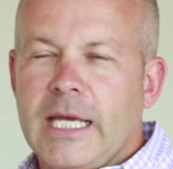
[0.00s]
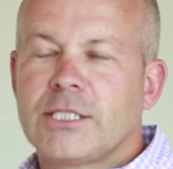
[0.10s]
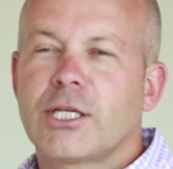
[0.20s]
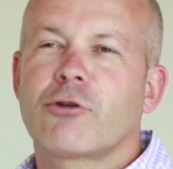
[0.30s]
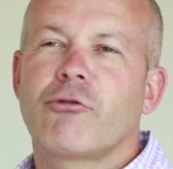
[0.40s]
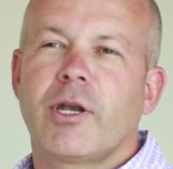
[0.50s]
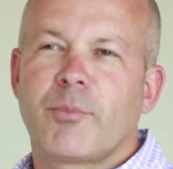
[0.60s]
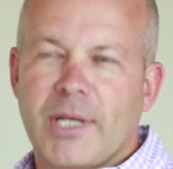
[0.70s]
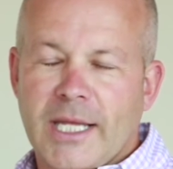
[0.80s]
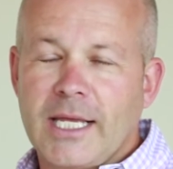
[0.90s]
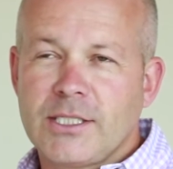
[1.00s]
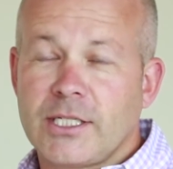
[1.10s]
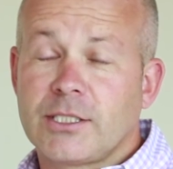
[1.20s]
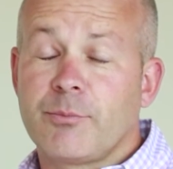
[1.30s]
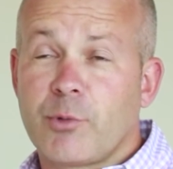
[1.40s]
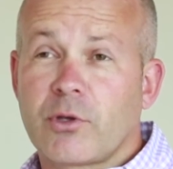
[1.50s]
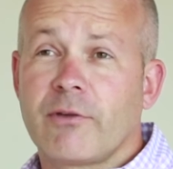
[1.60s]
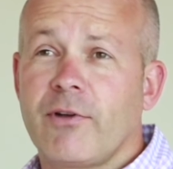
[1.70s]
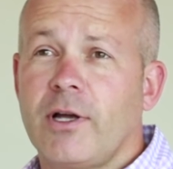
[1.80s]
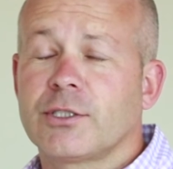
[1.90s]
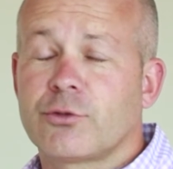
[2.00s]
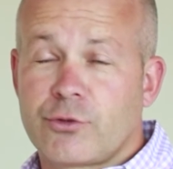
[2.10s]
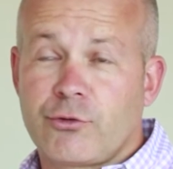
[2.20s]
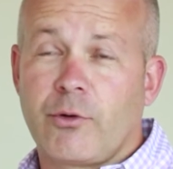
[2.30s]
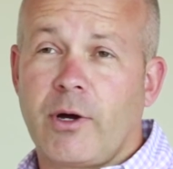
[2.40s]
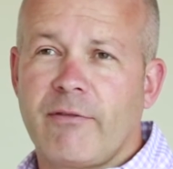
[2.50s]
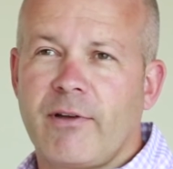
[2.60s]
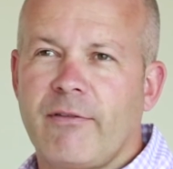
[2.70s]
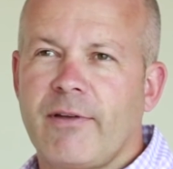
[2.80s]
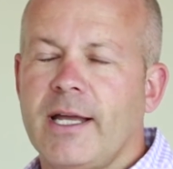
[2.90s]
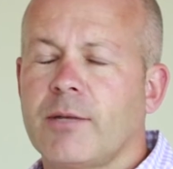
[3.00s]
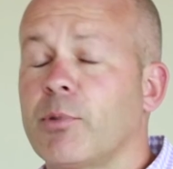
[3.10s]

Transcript: It's incredibly easy to book your flights through iFLYflat,